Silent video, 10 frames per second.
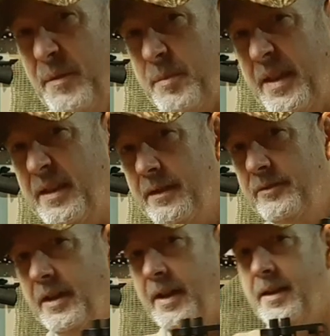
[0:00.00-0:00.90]
was me,
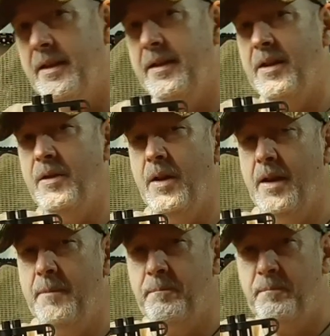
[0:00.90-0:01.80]
really, you
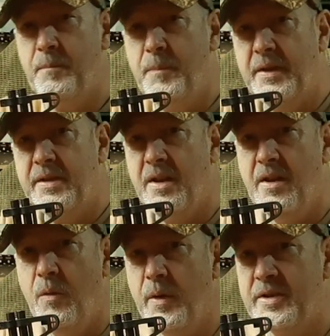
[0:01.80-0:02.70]
know. But
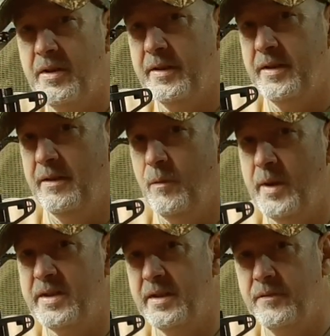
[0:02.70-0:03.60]
once I'd
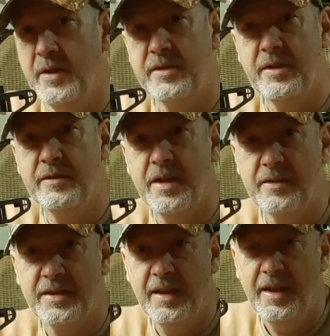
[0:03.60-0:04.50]
wasted the first 2
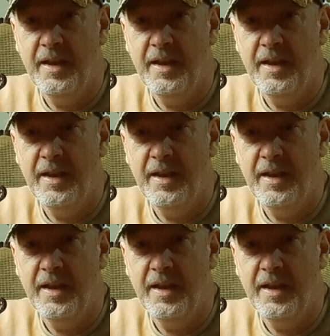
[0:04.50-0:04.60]
slugs,